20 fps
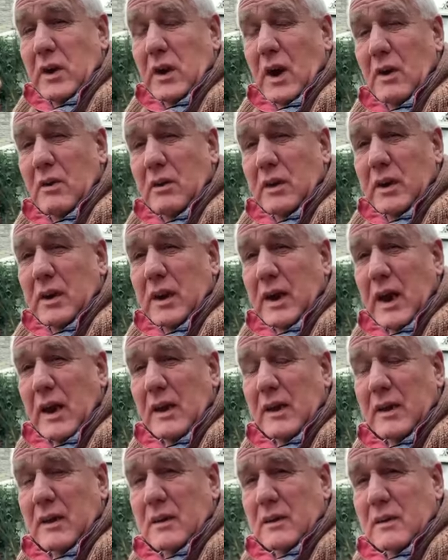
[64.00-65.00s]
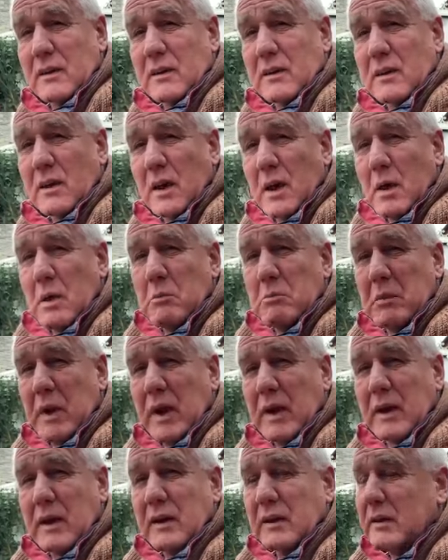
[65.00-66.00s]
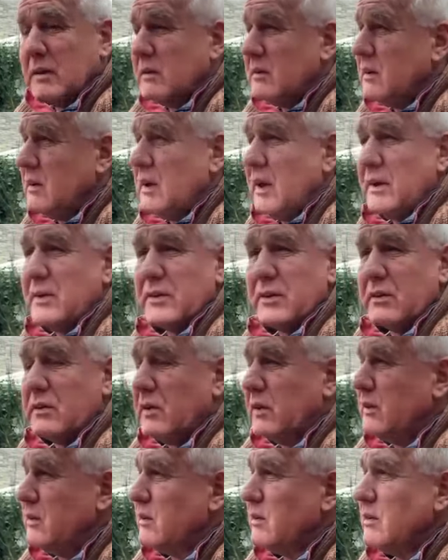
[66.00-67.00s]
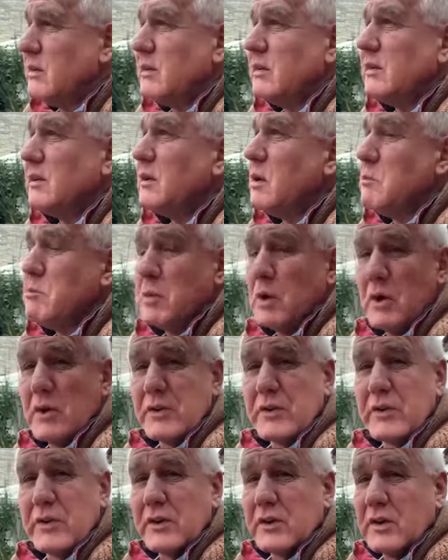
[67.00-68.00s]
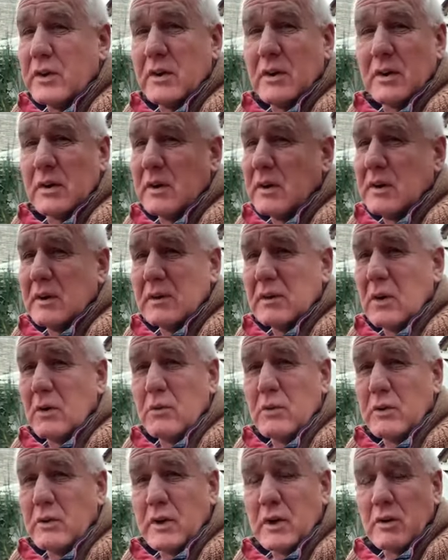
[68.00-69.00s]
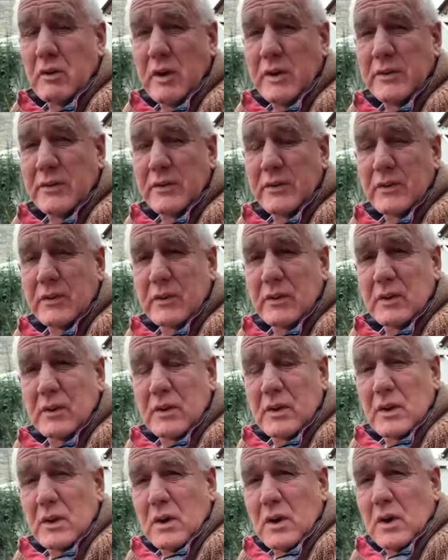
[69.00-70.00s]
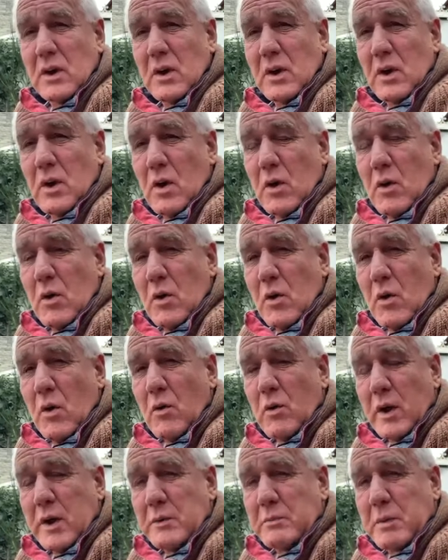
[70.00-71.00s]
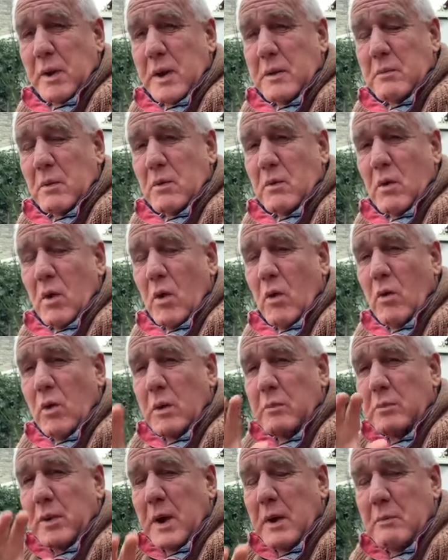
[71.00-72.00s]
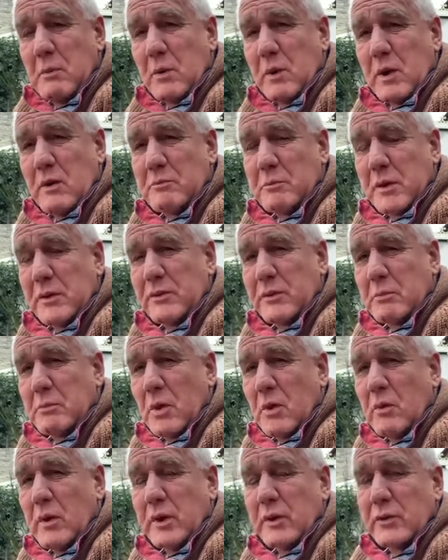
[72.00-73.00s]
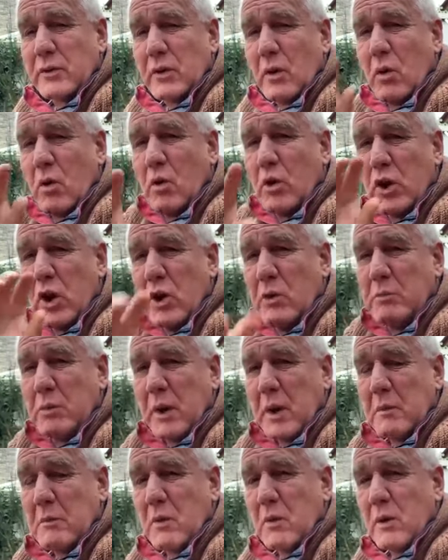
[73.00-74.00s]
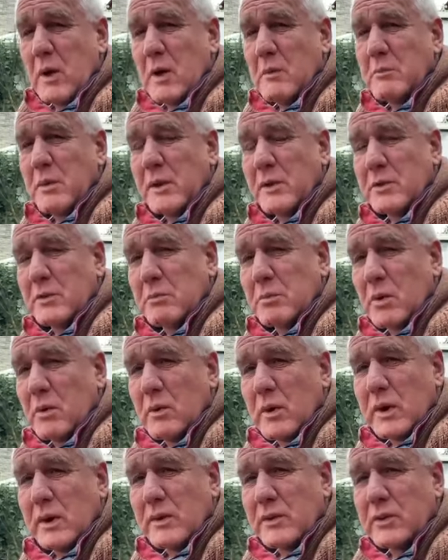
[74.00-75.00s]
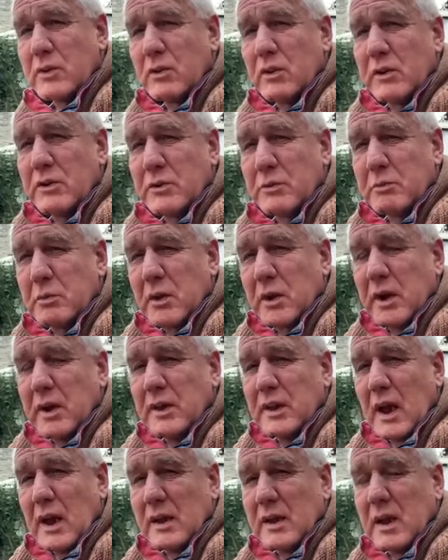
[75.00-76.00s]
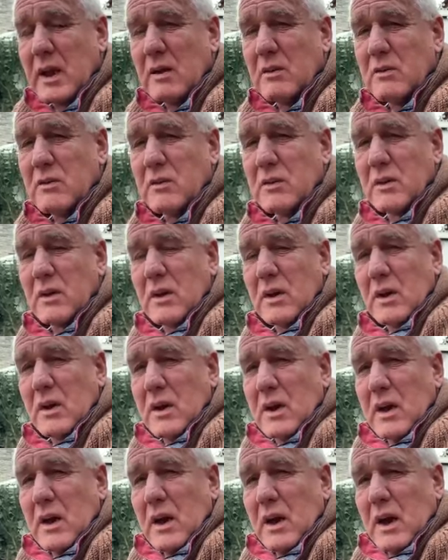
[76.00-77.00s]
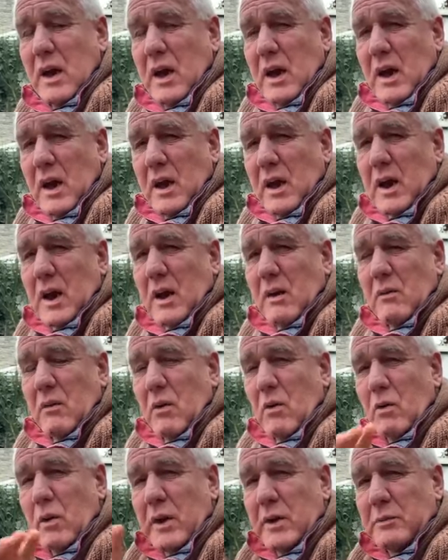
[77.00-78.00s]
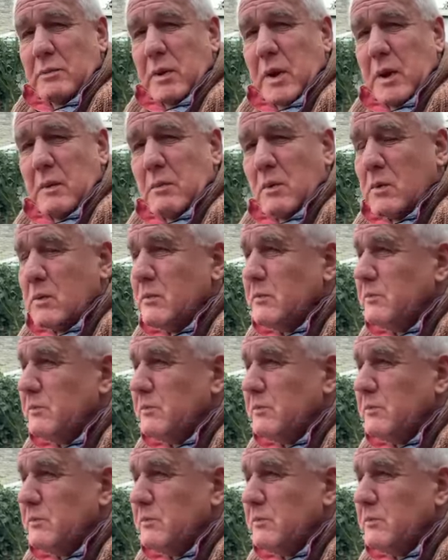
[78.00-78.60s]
Logan and Kelly, Mick and Lisa and Butch, Lorna and Chris, all these people, all the people that have been supporting us, all you people that have been supporting us, Chris Spree, Danielle, you know, all these people,